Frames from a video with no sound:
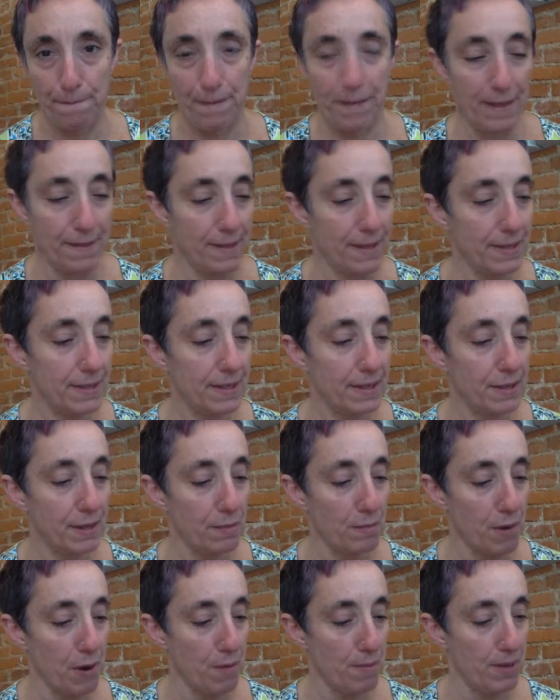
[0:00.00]
And this is a
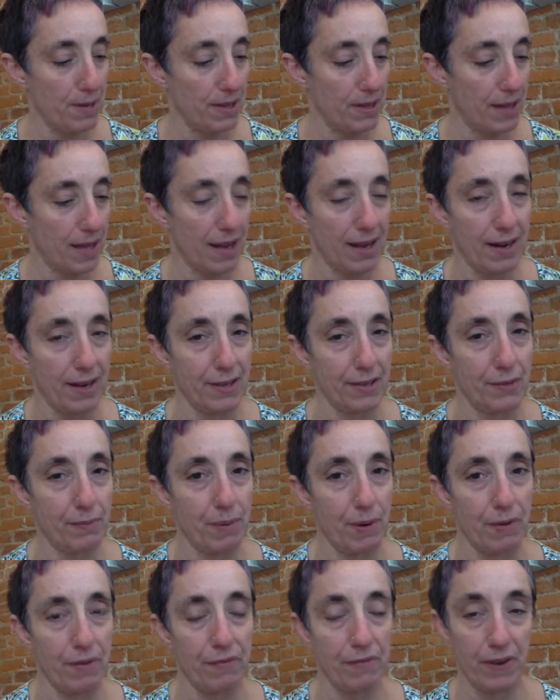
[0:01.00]
moment that is
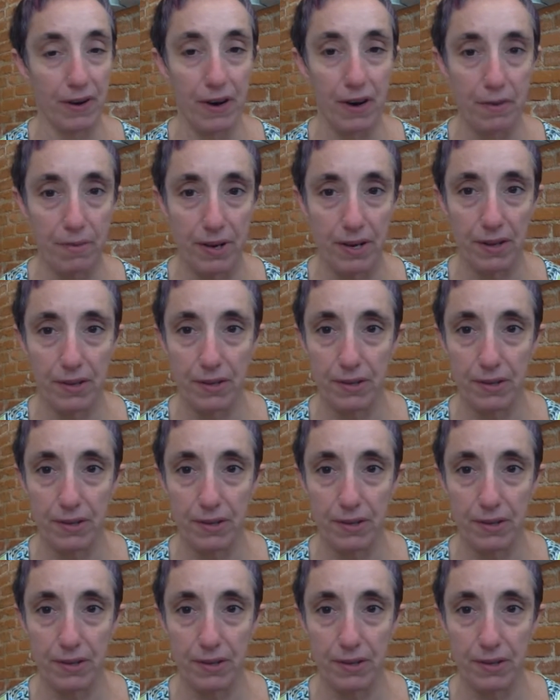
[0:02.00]
both very real.